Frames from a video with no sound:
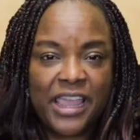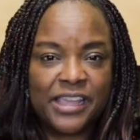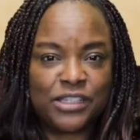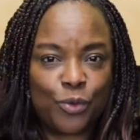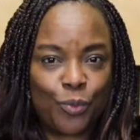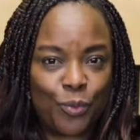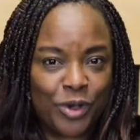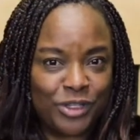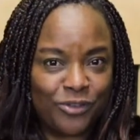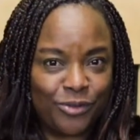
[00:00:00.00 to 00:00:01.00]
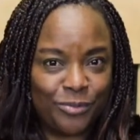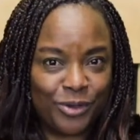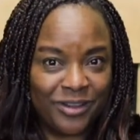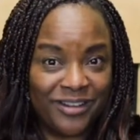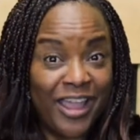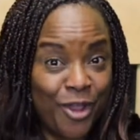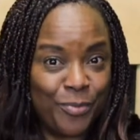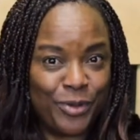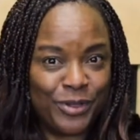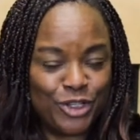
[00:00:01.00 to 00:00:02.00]
It's a wonderful book. I hope
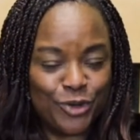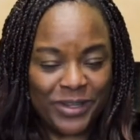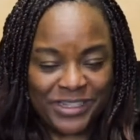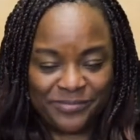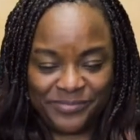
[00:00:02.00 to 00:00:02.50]
you enjoy it.